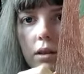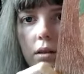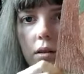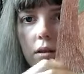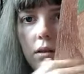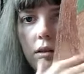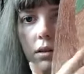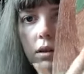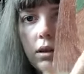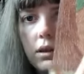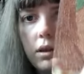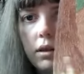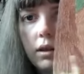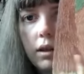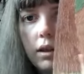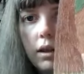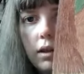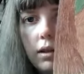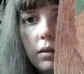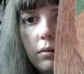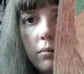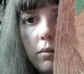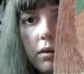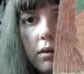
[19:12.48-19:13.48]
You can see
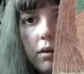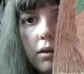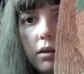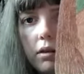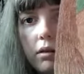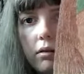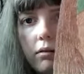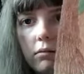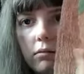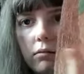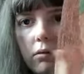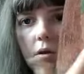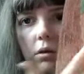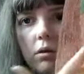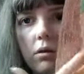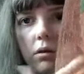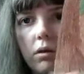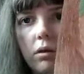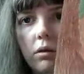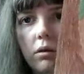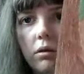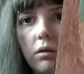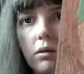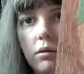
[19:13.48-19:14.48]
it's when the rock
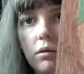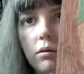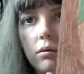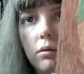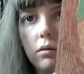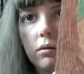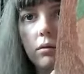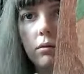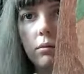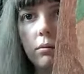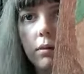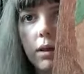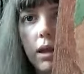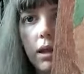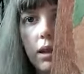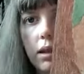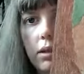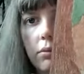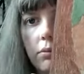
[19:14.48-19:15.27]
got rolled away.